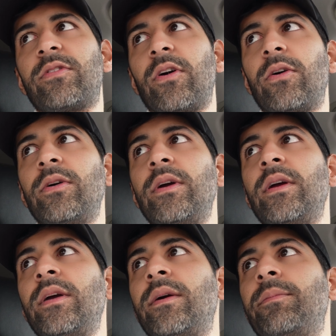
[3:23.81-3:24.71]
So
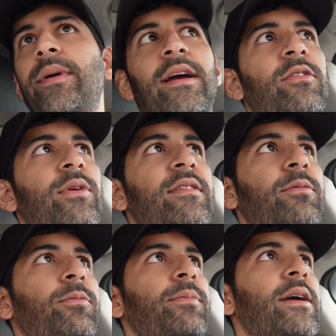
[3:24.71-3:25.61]
because we
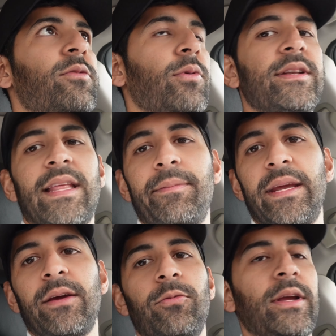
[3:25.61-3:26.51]
went to that
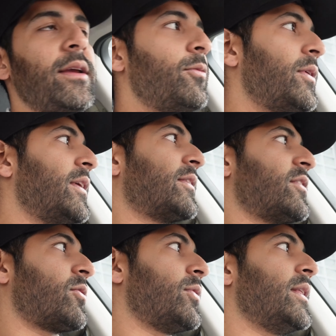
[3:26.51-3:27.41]
meeting, we think
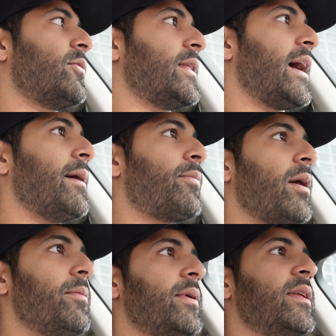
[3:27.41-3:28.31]
there's a really, really high
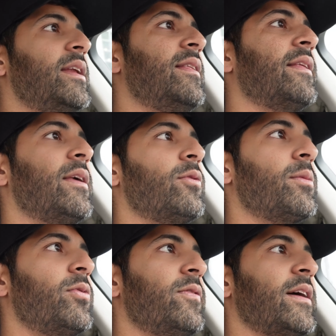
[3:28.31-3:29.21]
probability that they would
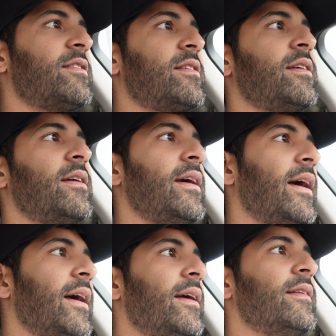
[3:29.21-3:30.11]
approve us,
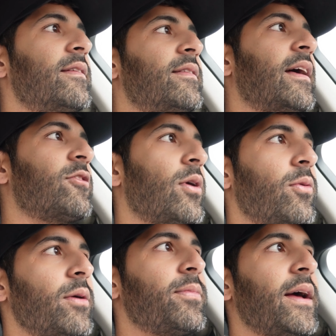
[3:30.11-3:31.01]
and that's why
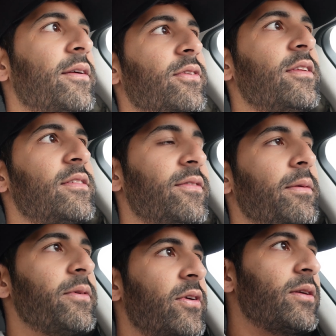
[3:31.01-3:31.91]
we're applying for this
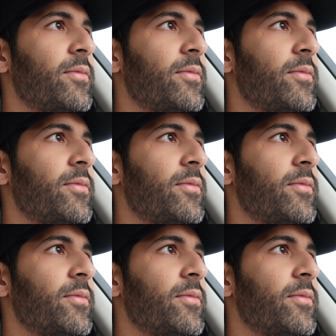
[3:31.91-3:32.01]
development